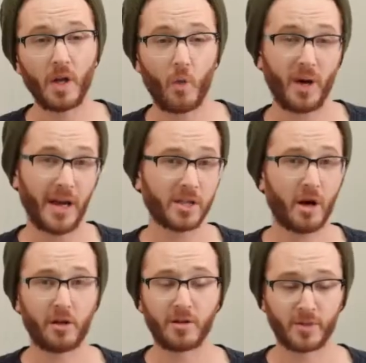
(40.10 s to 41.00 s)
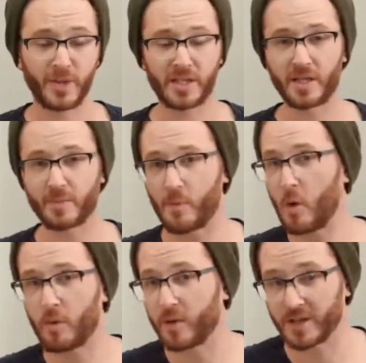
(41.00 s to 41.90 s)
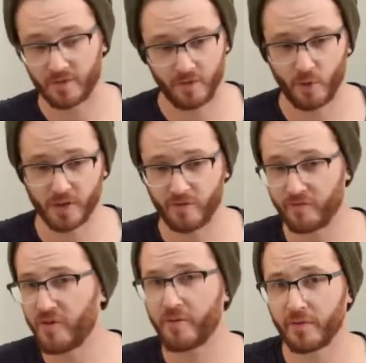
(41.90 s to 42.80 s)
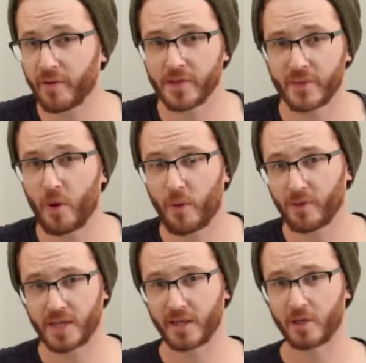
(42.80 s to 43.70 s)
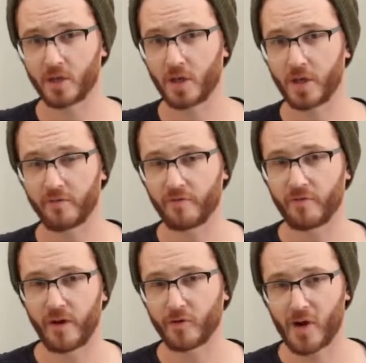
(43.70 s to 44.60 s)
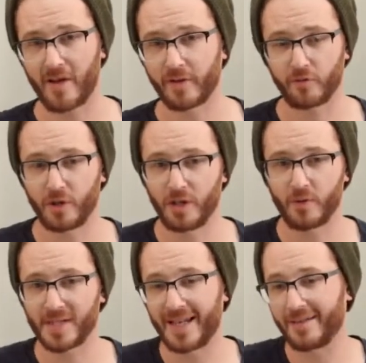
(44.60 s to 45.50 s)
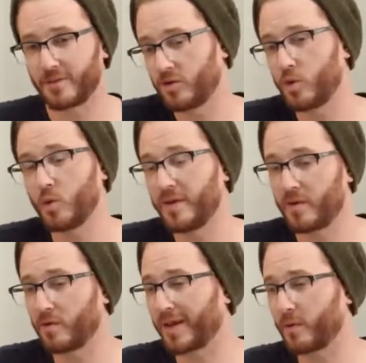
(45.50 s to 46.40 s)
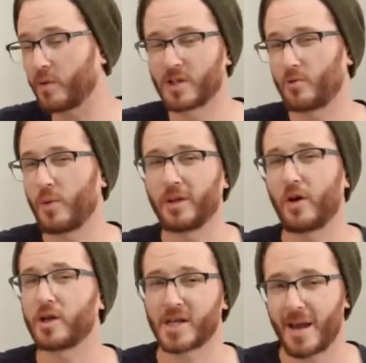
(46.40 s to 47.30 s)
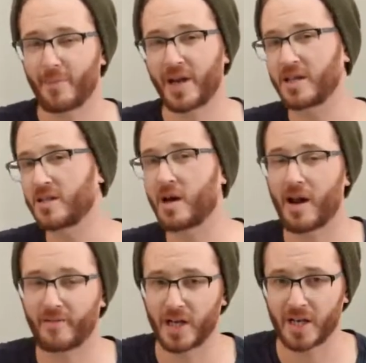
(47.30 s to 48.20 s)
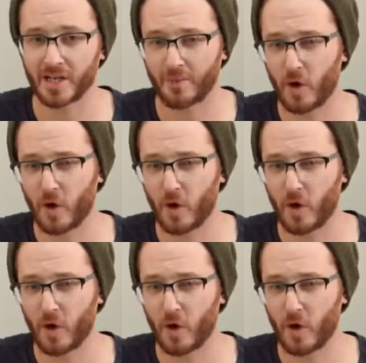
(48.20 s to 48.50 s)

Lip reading: When I started in this business, mobile was very, very small percentage of traffic. Really, it was like, we would launch campaigns not advertising on